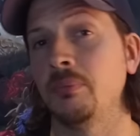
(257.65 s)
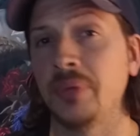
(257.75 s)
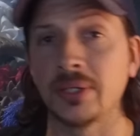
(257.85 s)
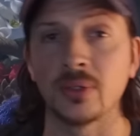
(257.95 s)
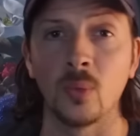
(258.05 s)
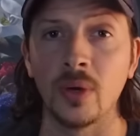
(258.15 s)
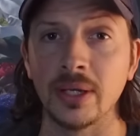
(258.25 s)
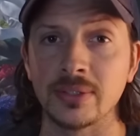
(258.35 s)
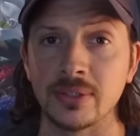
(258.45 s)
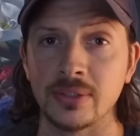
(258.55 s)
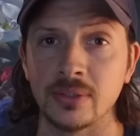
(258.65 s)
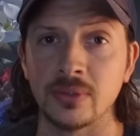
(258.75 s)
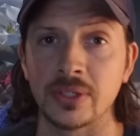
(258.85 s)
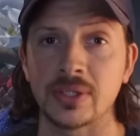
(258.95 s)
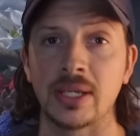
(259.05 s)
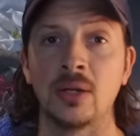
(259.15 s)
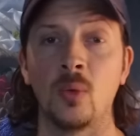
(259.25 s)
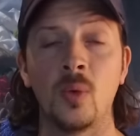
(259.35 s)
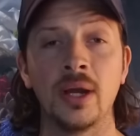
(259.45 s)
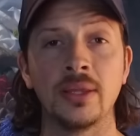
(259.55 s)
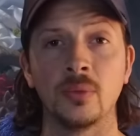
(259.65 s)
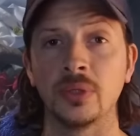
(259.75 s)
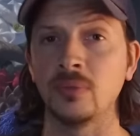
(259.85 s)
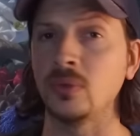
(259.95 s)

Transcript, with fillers: better way to do this in a way that will give